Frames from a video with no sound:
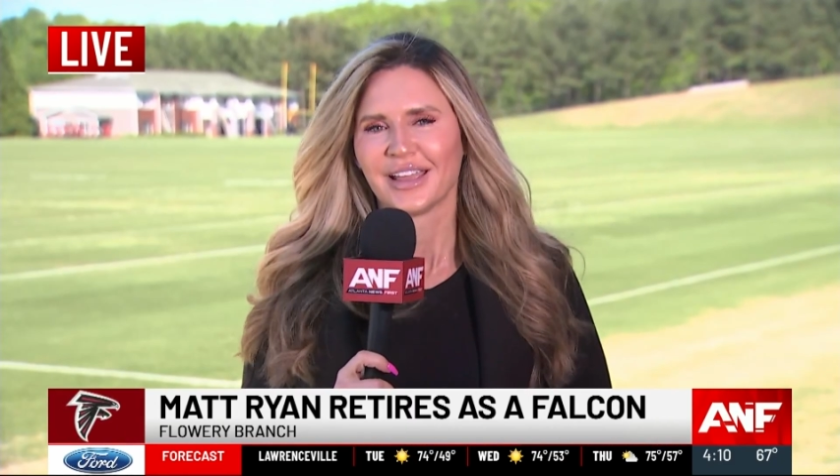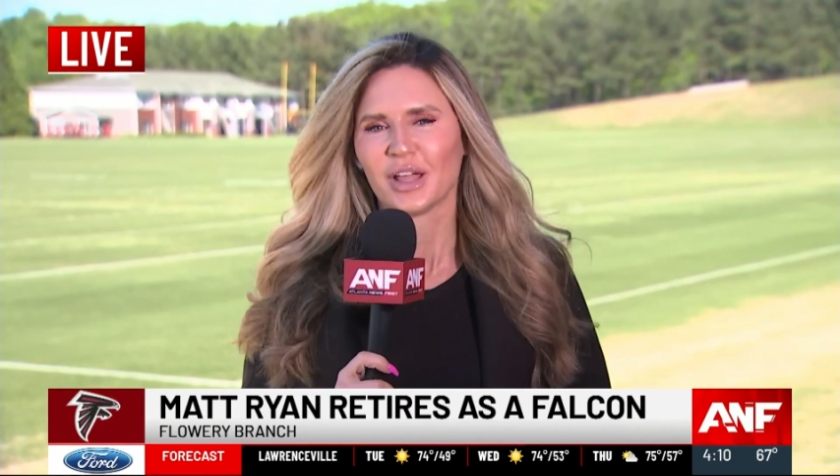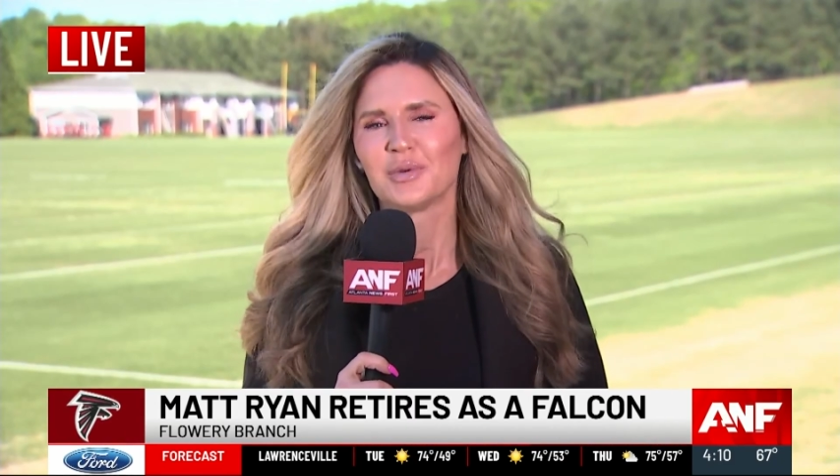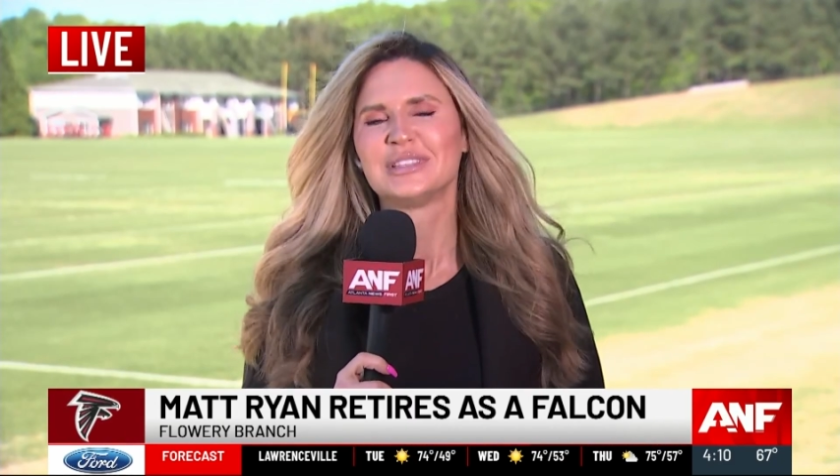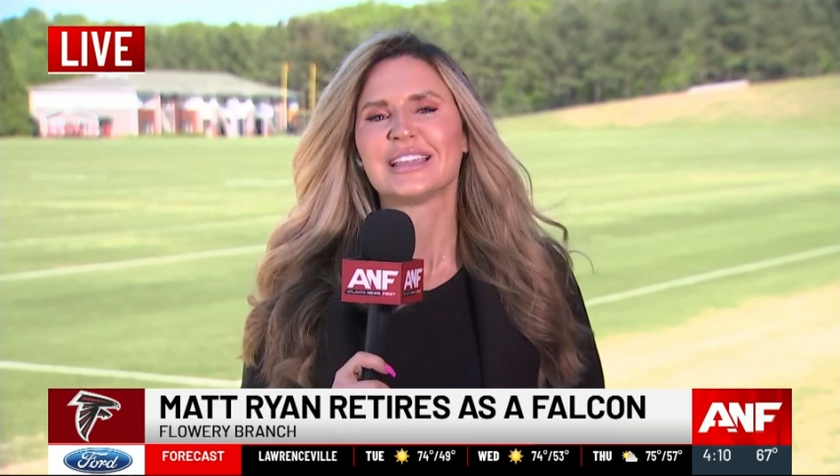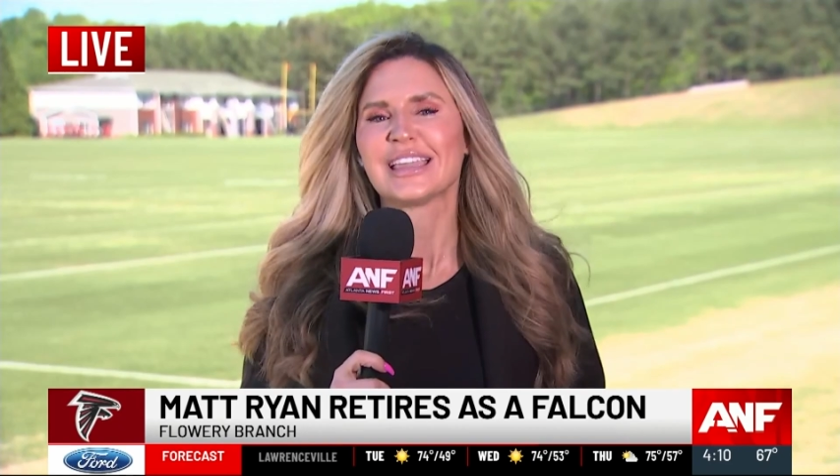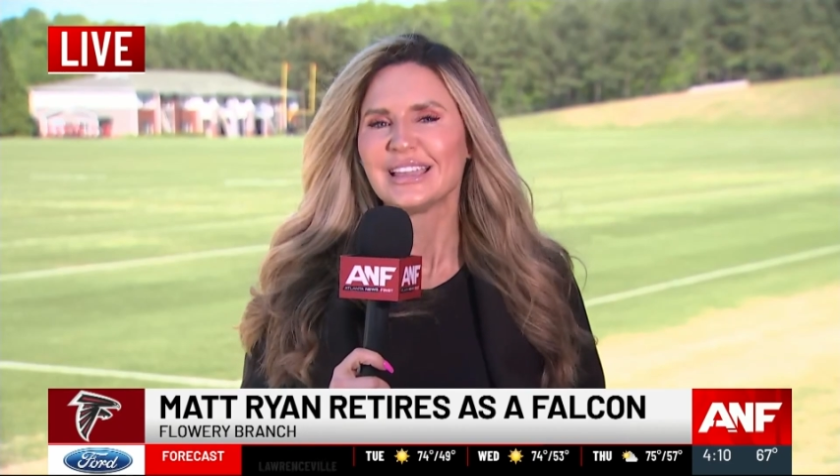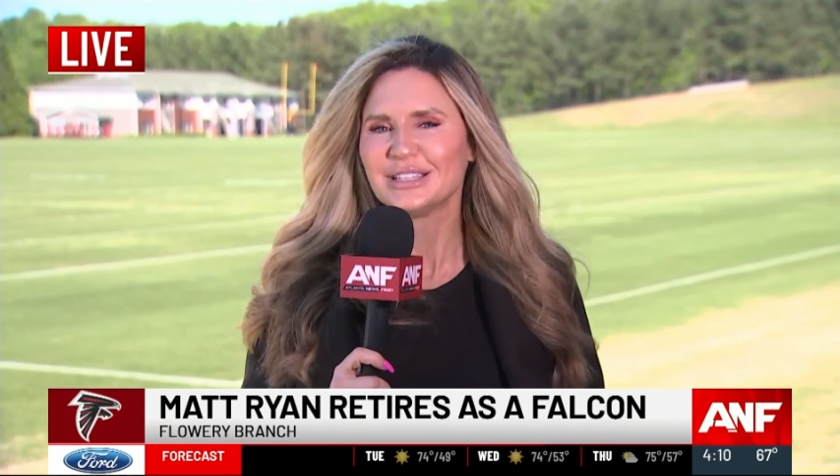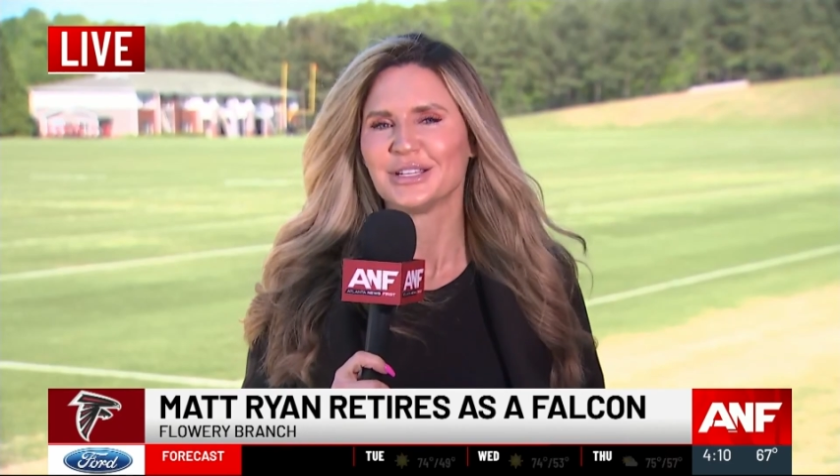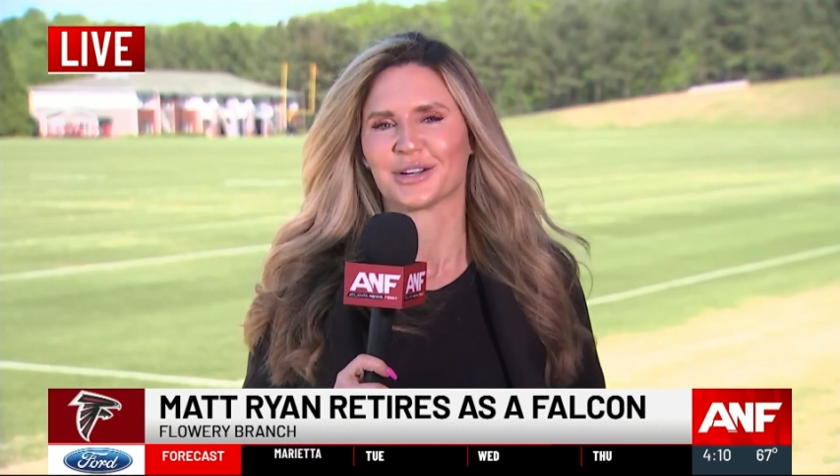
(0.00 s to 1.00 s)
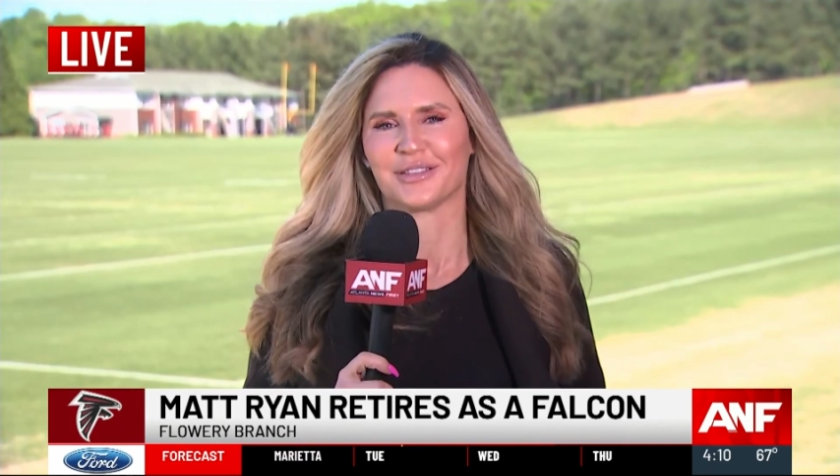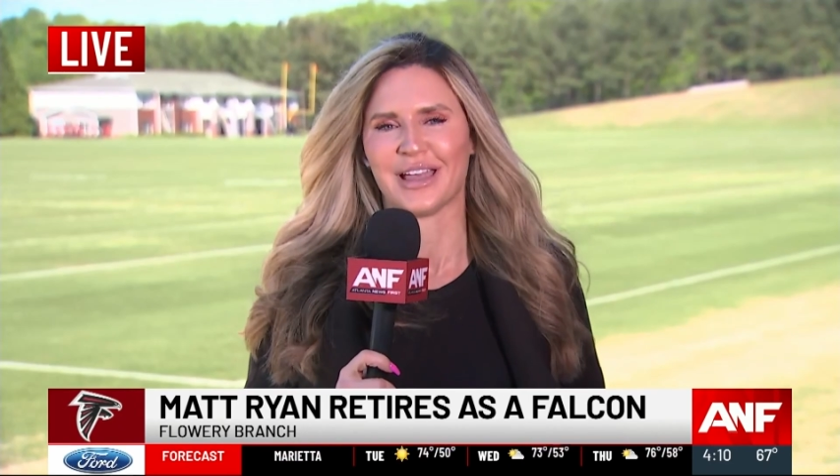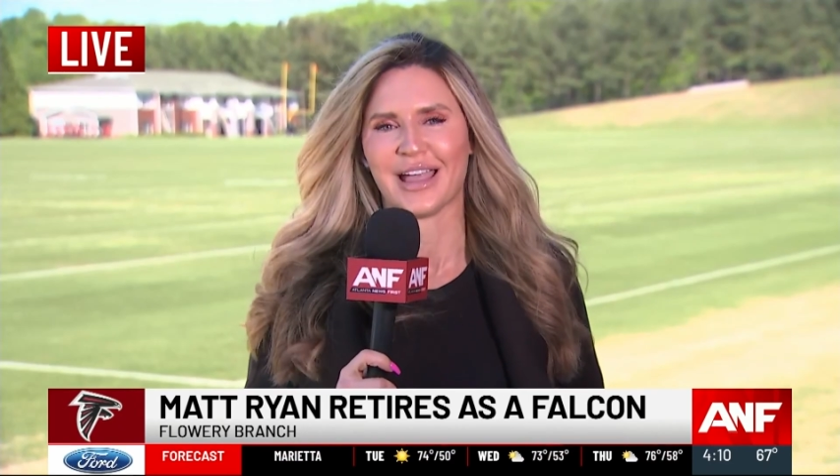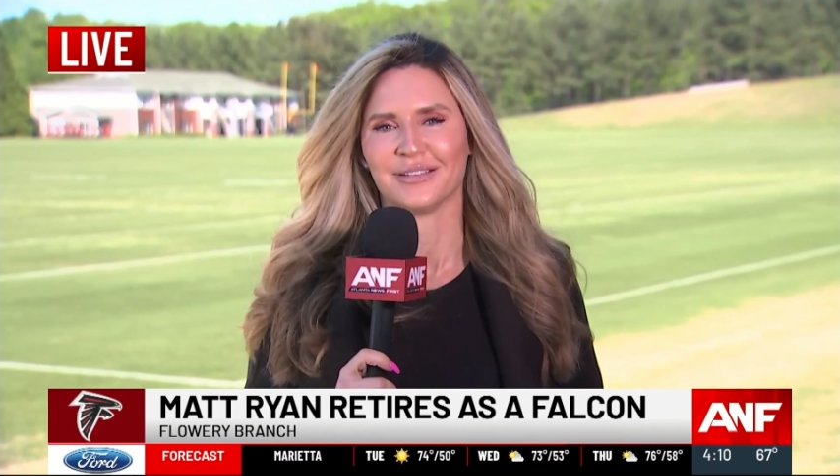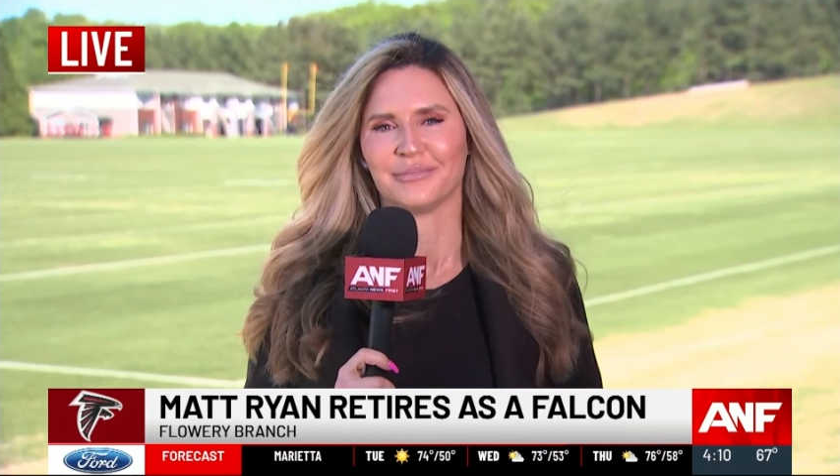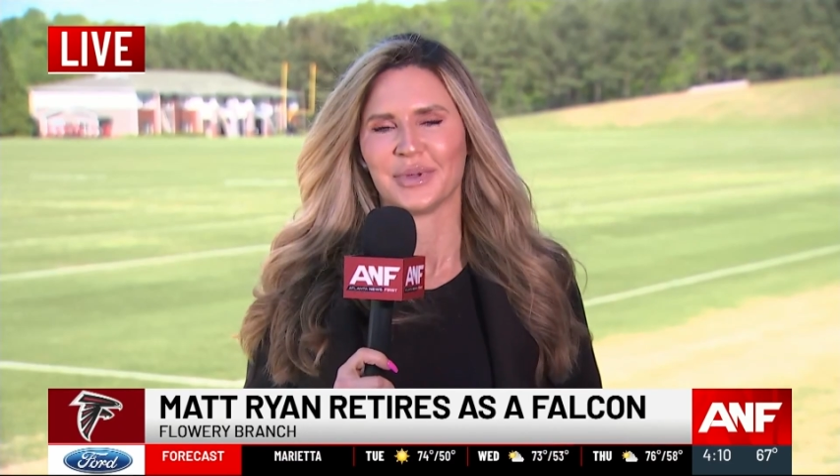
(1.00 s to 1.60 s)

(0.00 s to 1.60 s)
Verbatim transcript: it was easier then